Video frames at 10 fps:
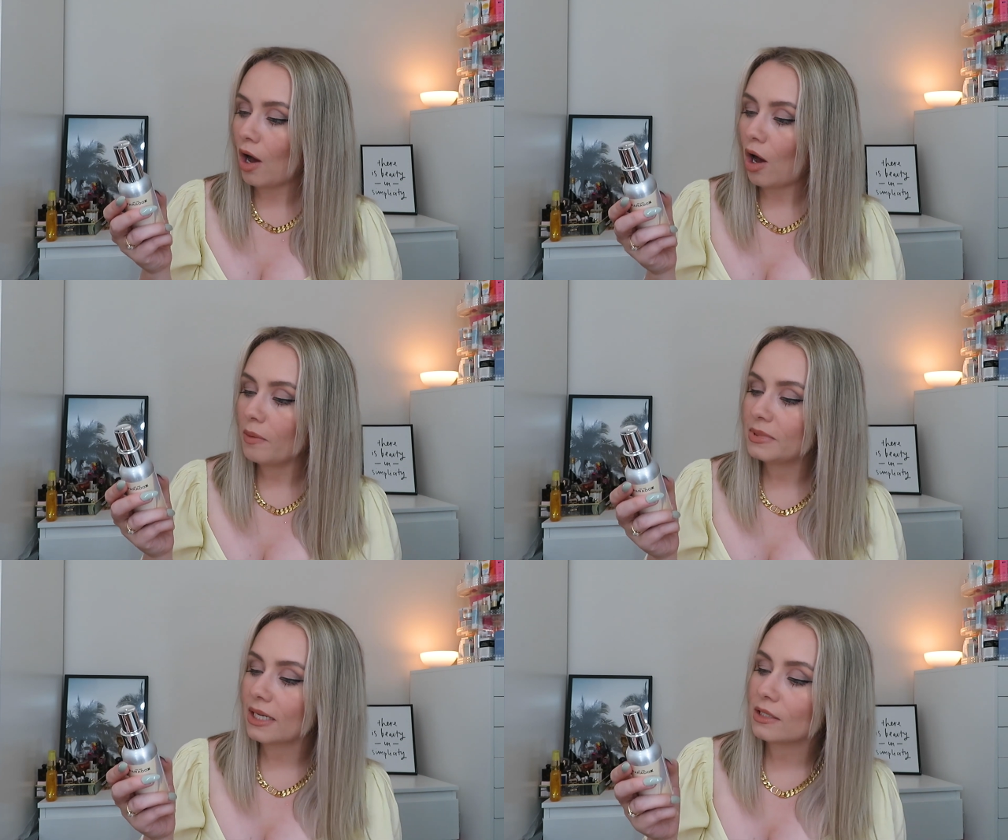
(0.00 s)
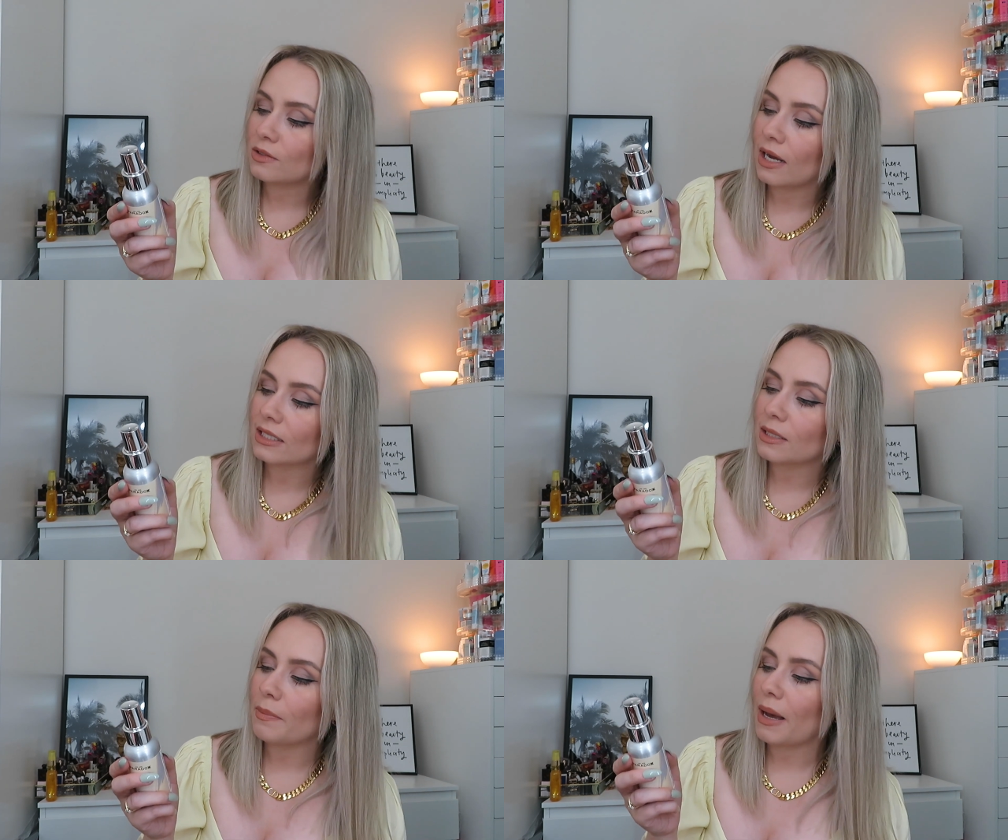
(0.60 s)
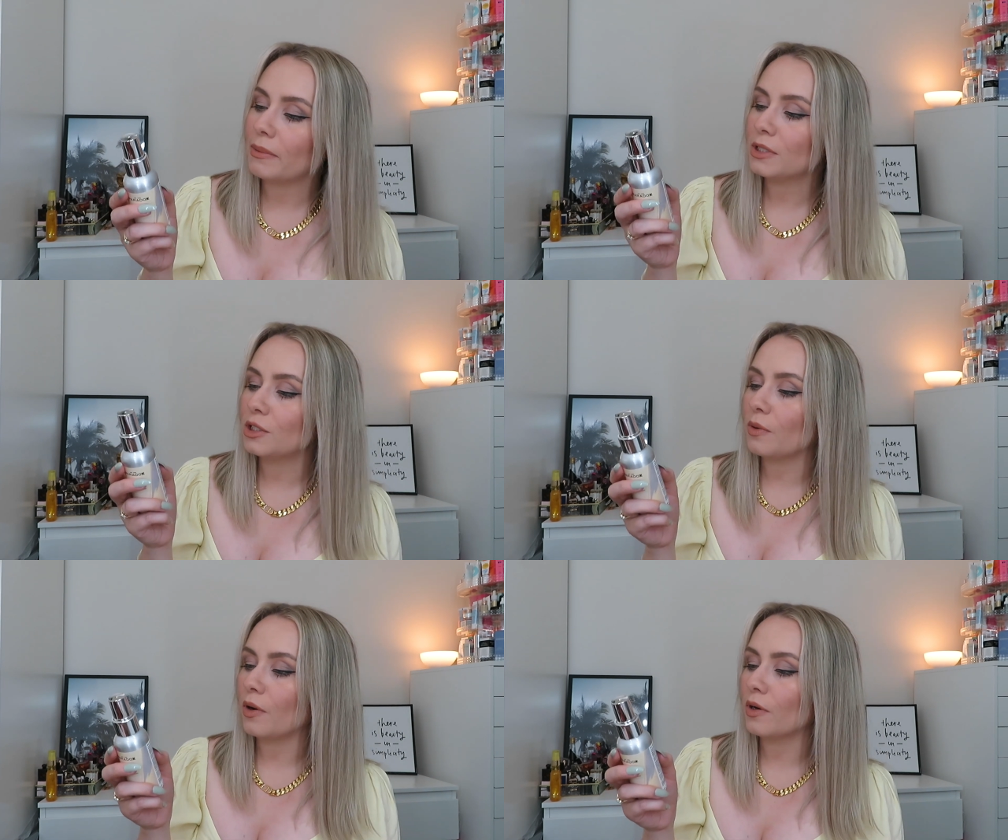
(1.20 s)
Hops extract,
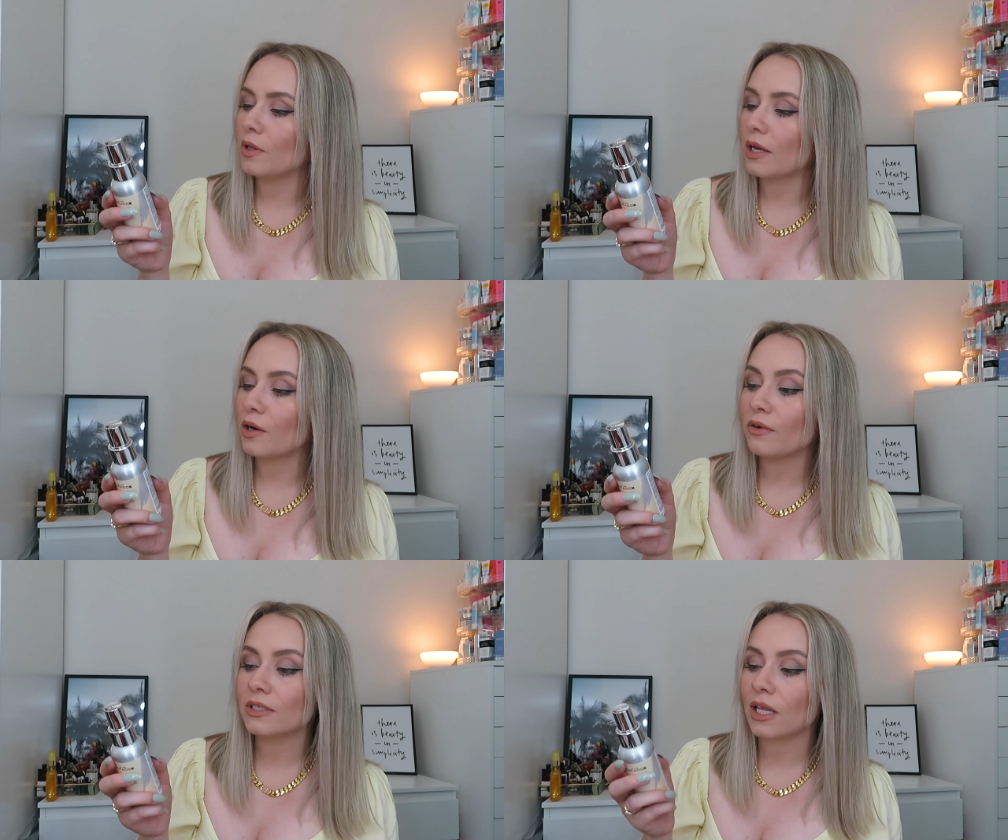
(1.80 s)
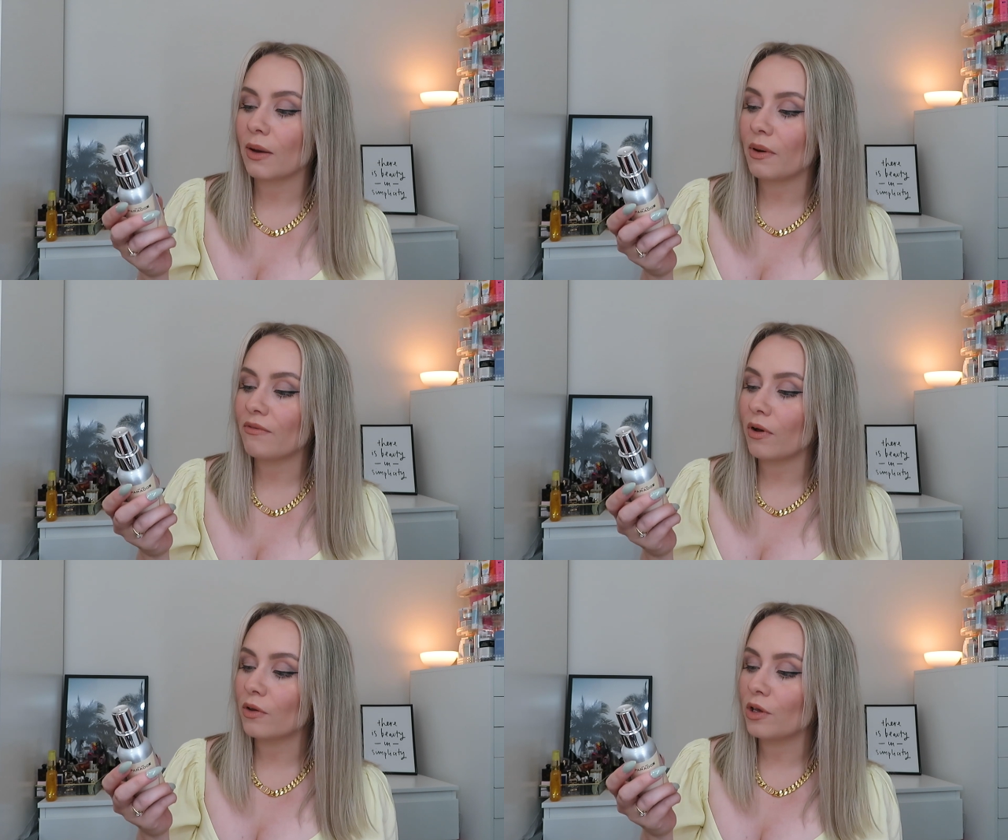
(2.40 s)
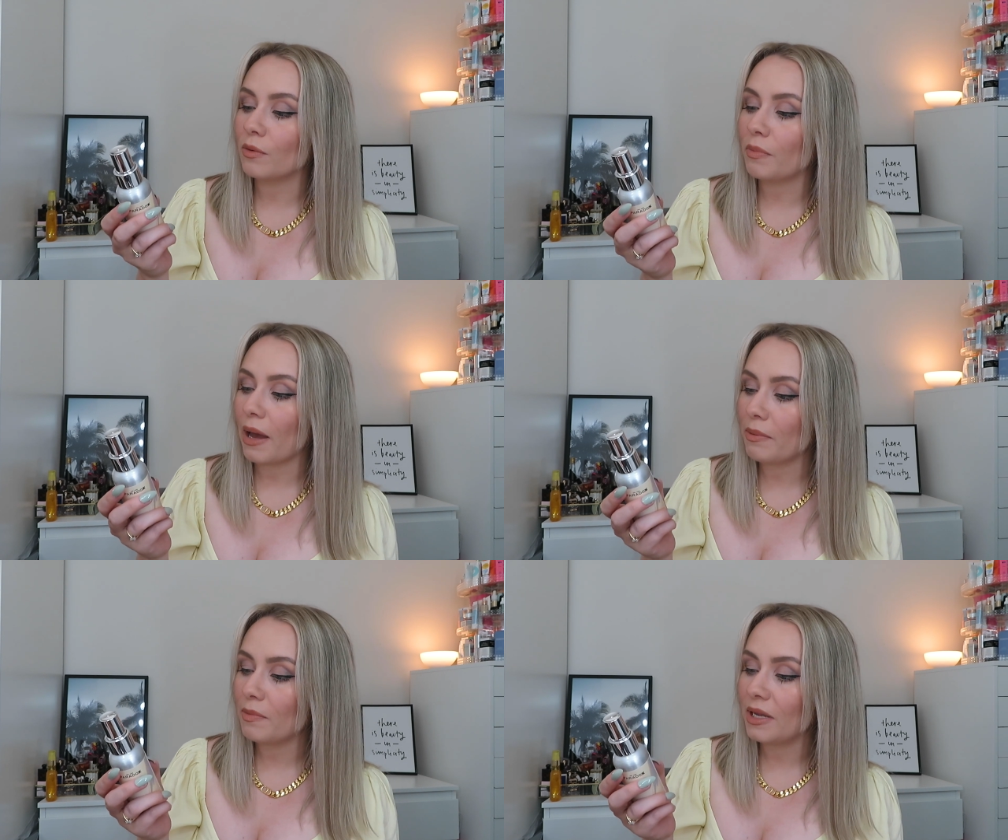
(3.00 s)
babassu oil encourages lightweight volume,
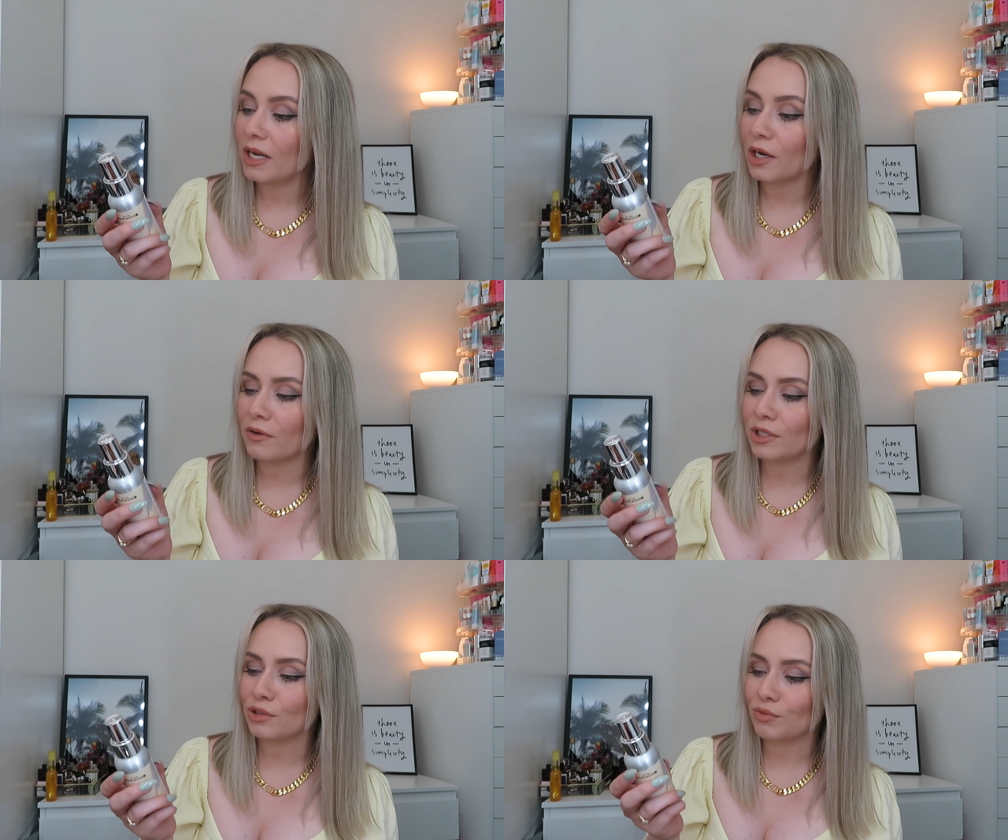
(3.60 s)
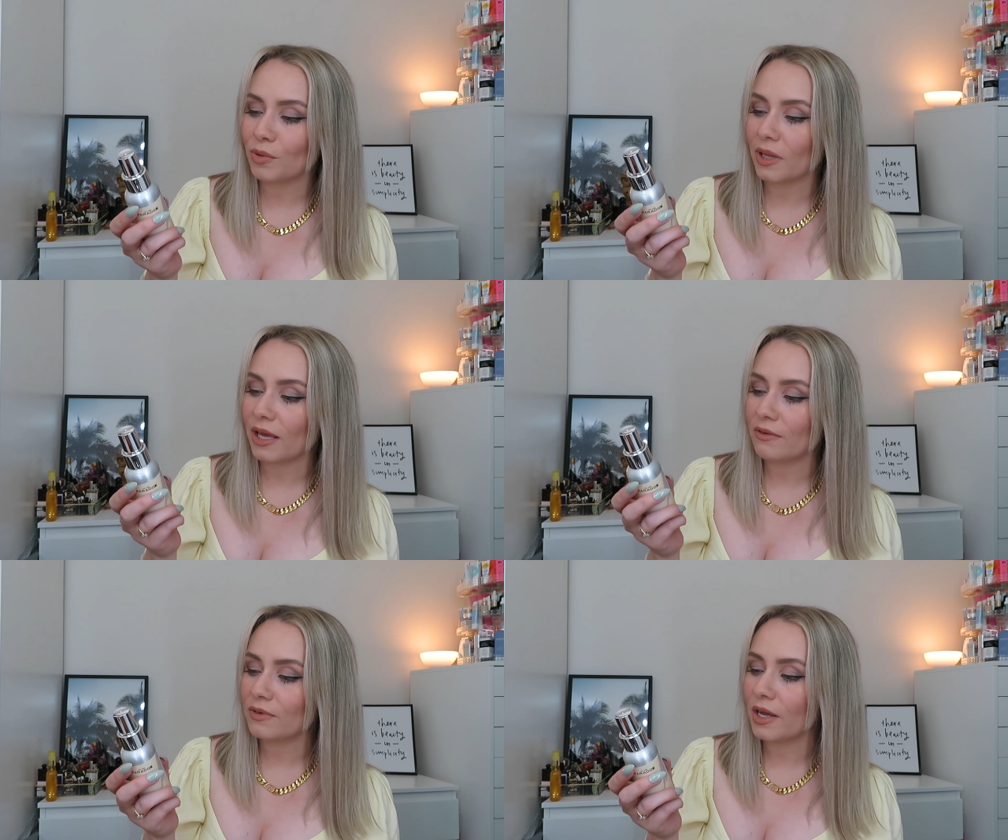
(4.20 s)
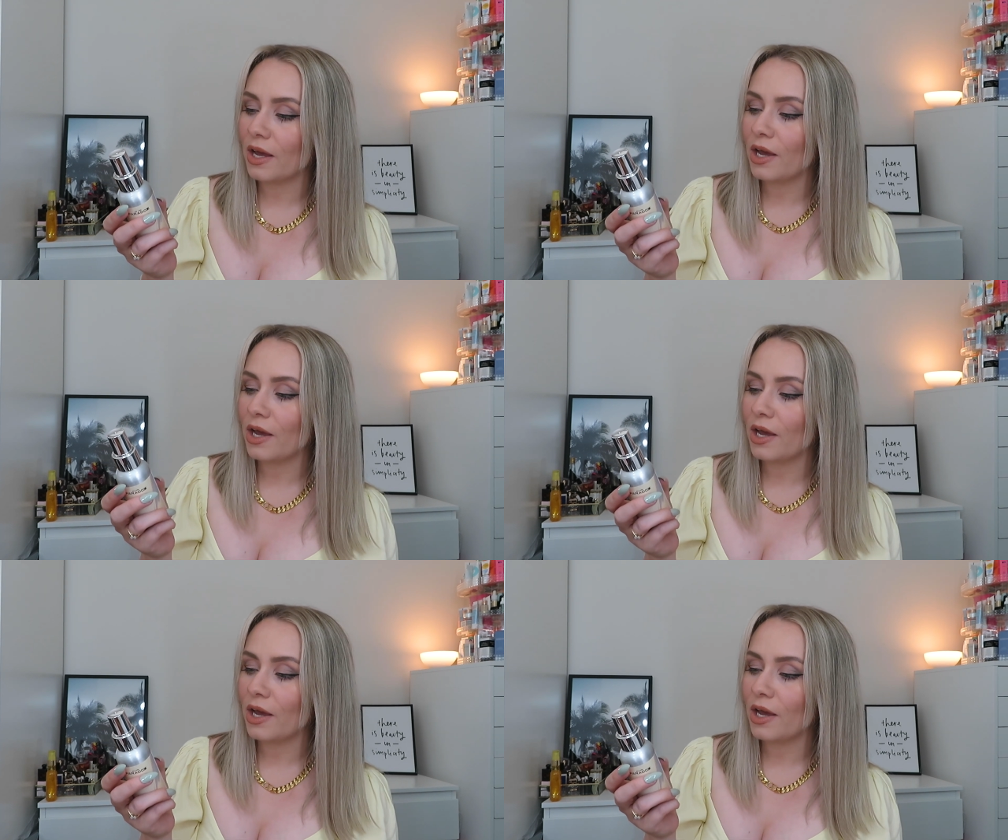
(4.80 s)
peppermint encourages root lift.